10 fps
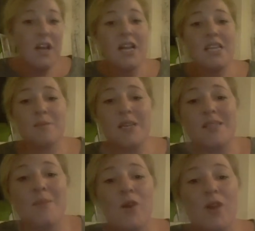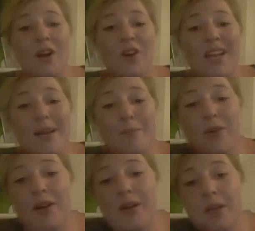There's me smoking on
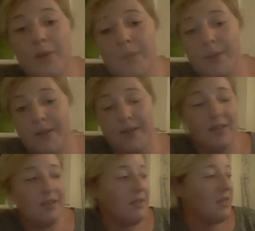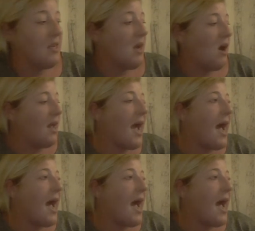camera. Alright,